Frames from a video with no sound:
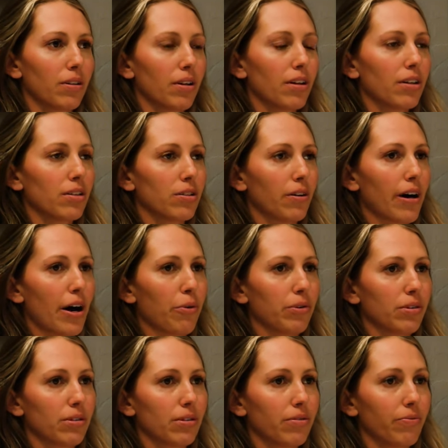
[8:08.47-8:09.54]
Yeah. So I
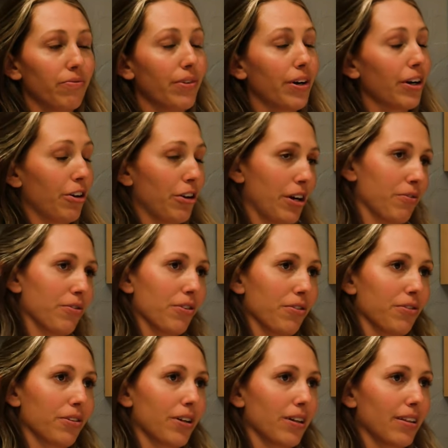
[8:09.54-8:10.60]
was very grateful
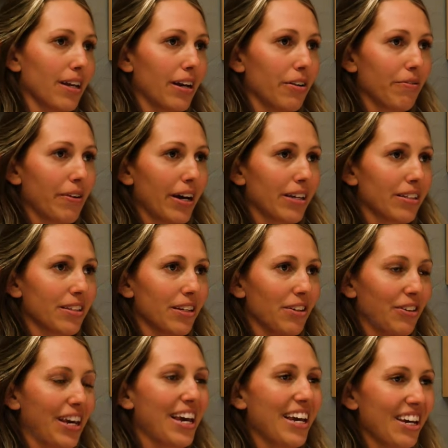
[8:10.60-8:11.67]
for that advice that you
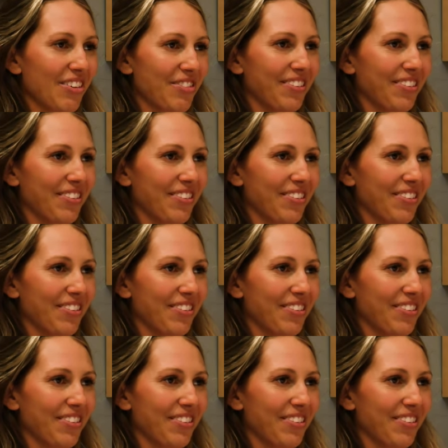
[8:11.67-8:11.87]
gave